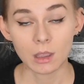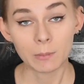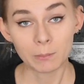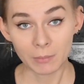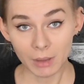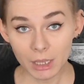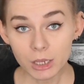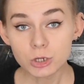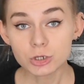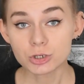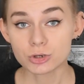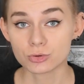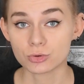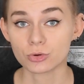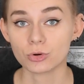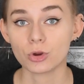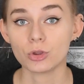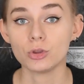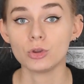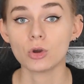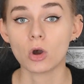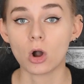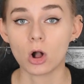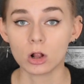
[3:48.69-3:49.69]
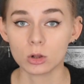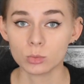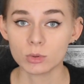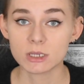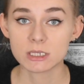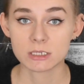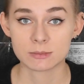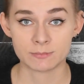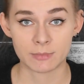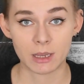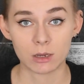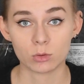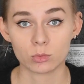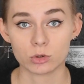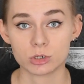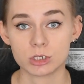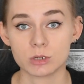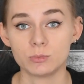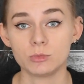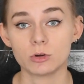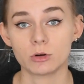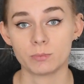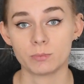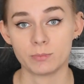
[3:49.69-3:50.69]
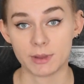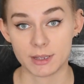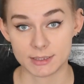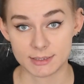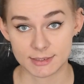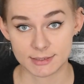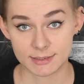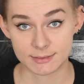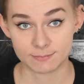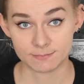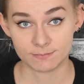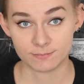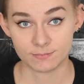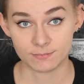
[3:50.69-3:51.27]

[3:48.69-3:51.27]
Make sure you always microchip your pets.